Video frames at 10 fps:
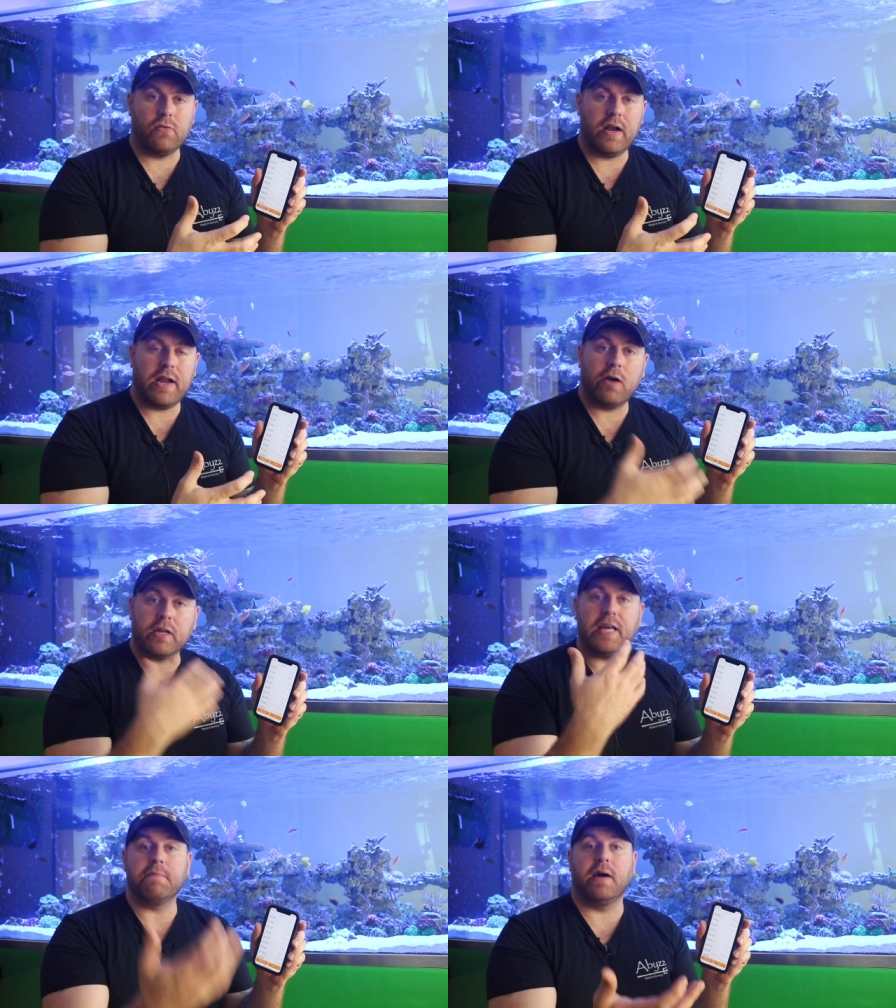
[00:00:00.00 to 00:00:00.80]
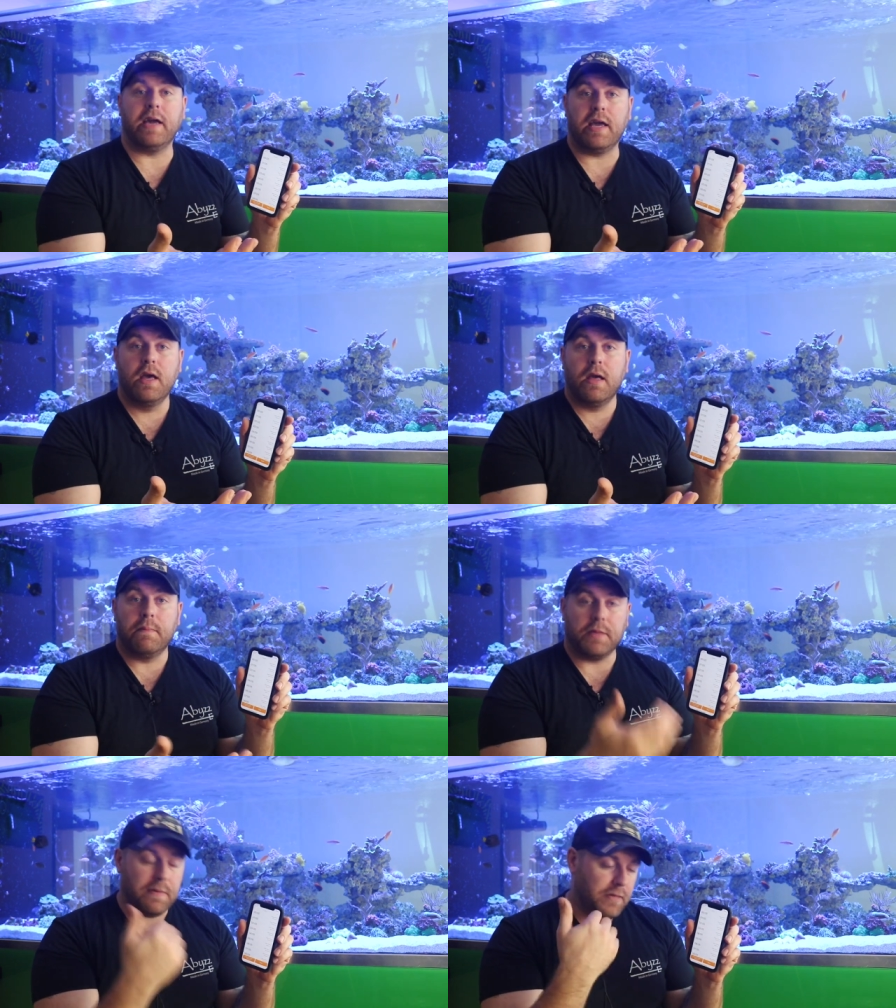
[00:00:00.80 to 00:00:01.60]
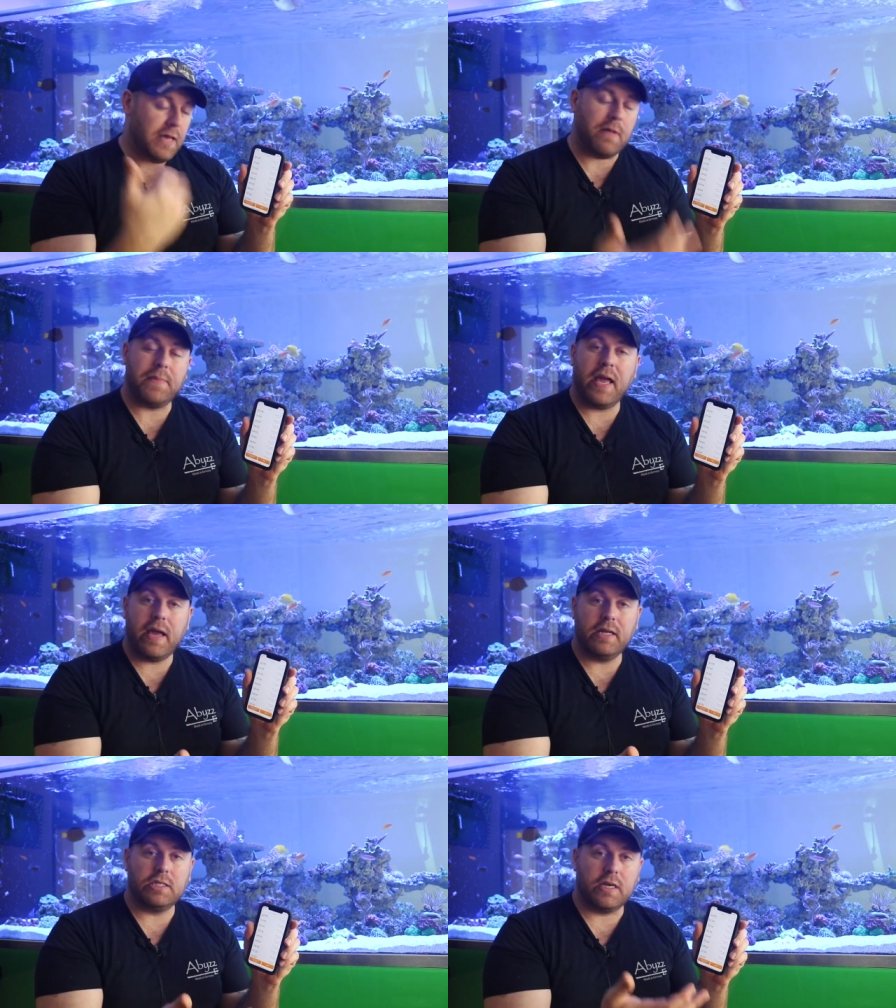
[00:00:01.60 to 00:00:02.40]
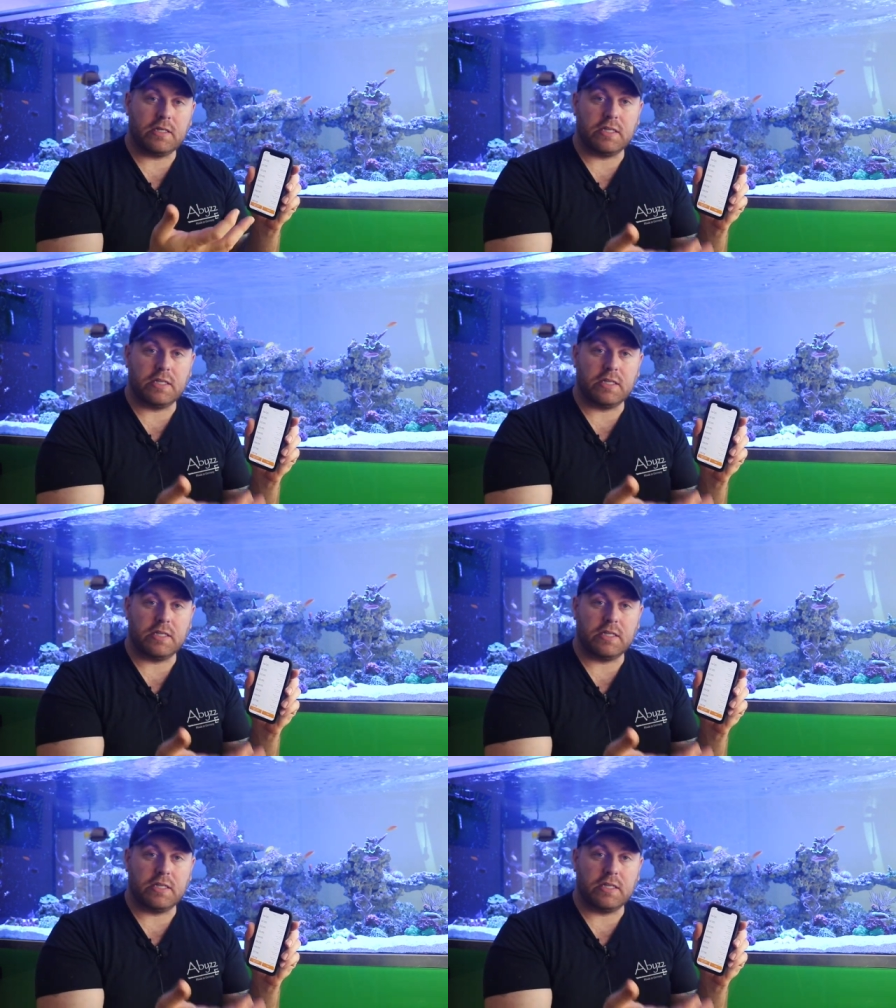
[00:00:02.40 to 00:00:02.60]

right now to keep my keep my pH uh,